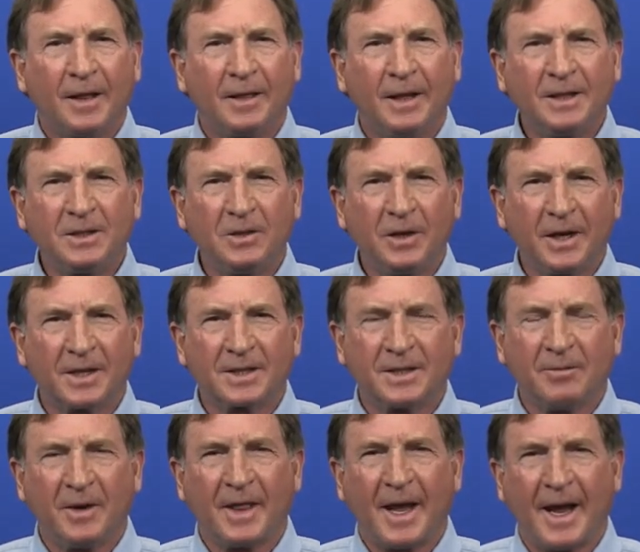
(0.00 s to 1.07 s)
Let's look at
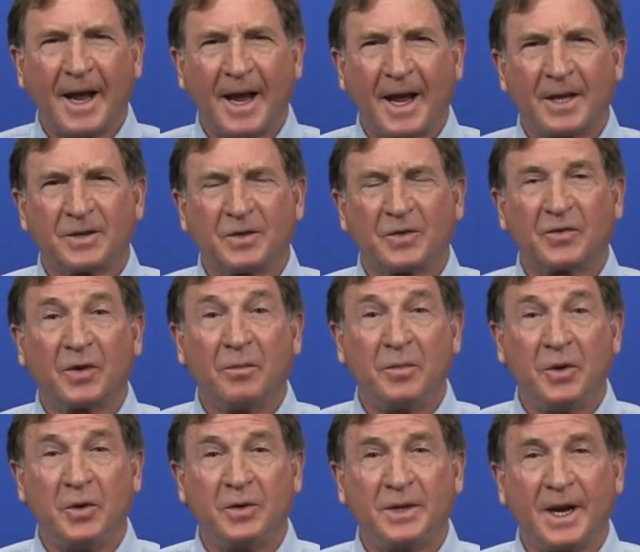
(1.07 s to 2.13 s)
some of the hazards from
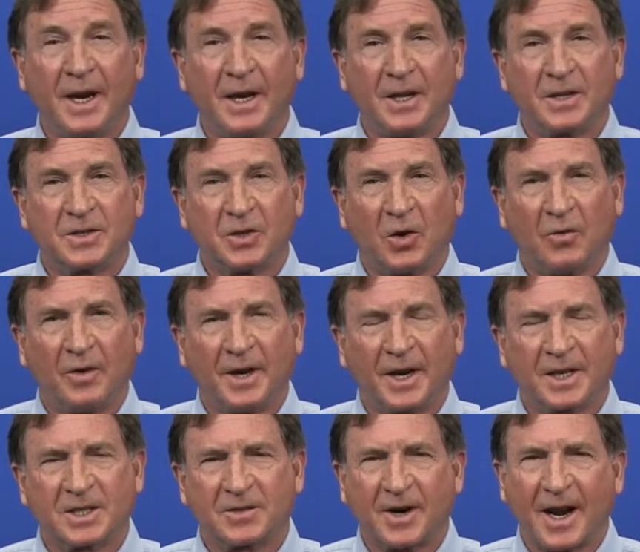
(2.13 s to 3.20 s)
butane and solvent
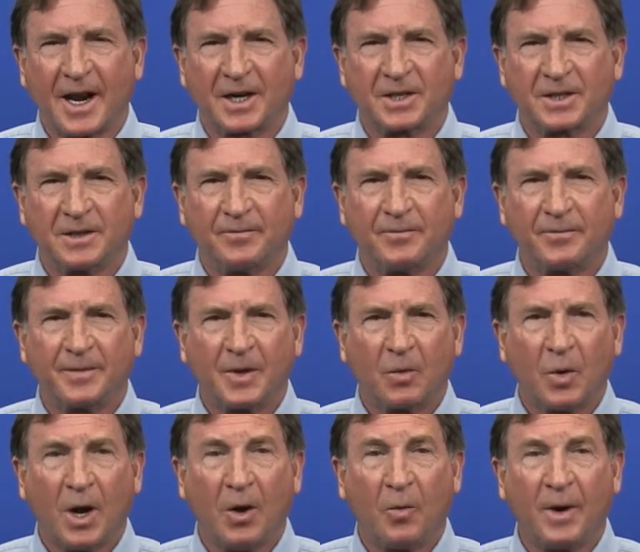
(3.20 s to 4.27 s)
extraction.
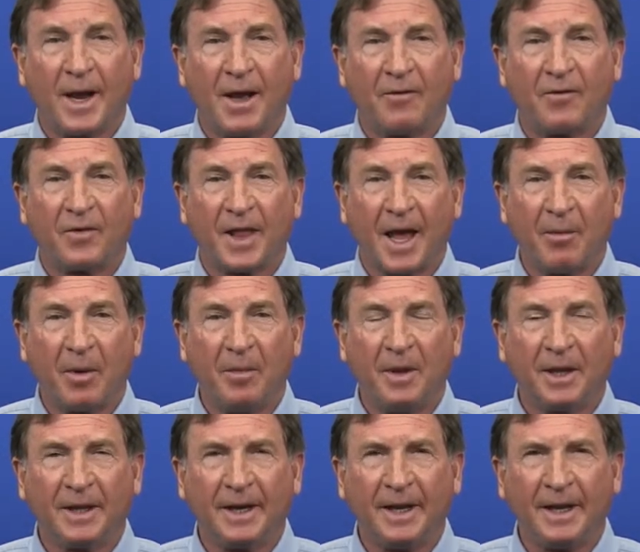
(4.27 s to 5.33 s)
Well, we have
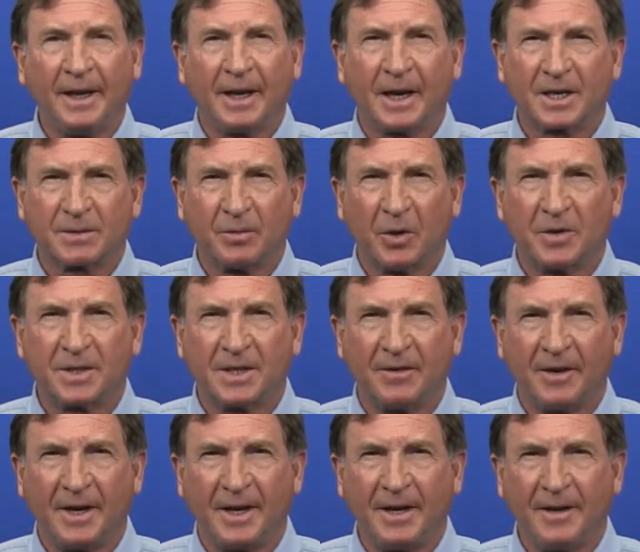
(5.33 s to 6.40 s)
flammability and
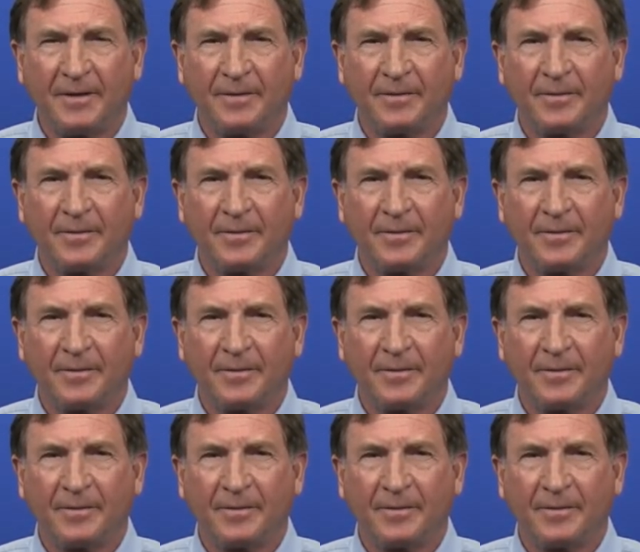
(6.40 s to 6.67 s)
explosivity.